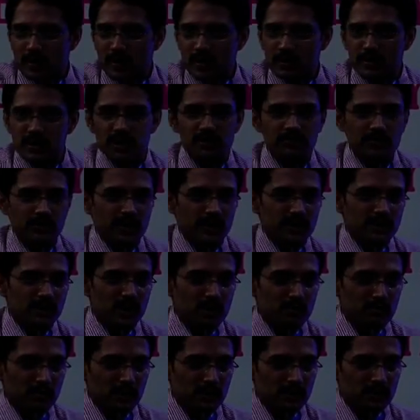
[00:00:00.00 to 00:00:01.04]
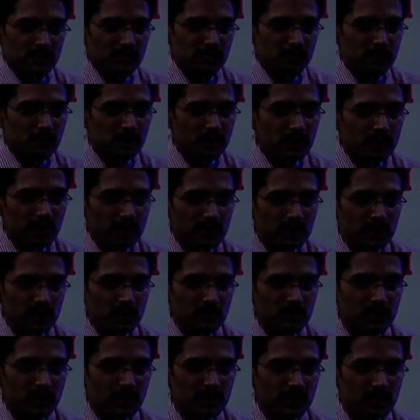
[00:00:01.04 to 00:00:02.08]
Say for example, priority
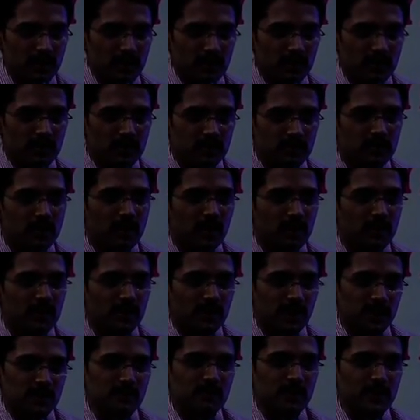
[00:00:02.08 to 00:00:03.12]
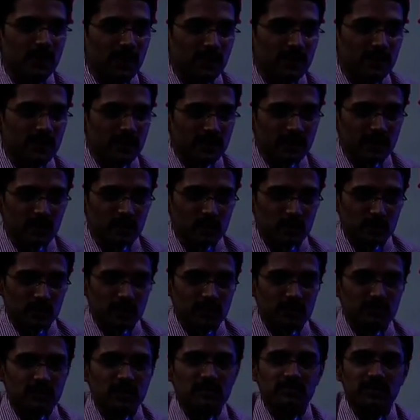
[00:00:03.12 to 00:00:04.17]
patent, we call it as priority
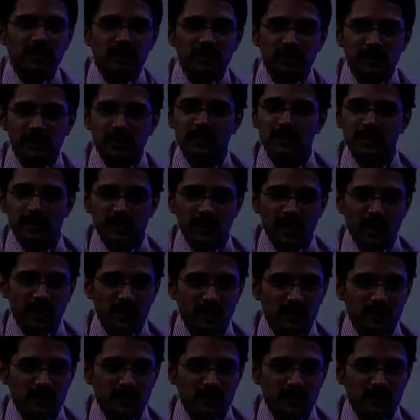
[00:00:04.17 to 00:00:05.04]
document. We file in India.